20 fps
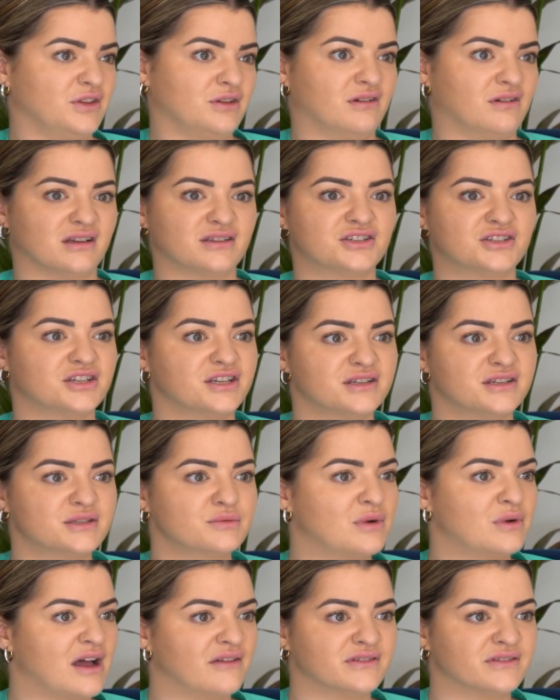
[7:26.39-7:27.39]
You guys
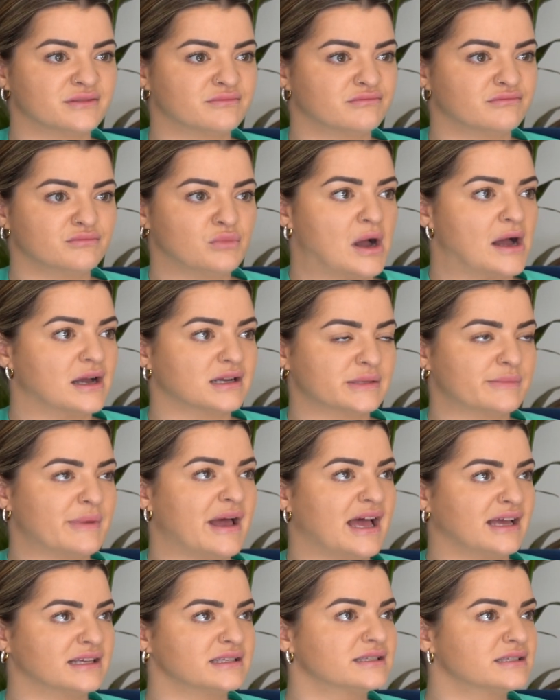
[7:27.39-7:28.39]
choose whatever works
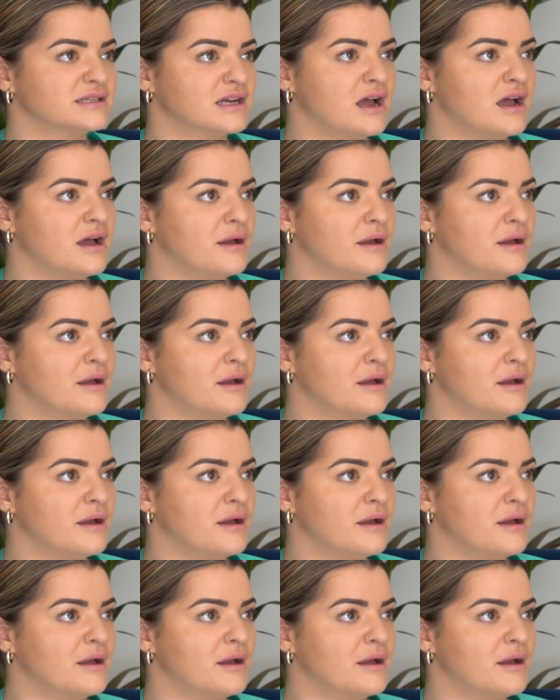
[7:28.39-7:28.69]
best.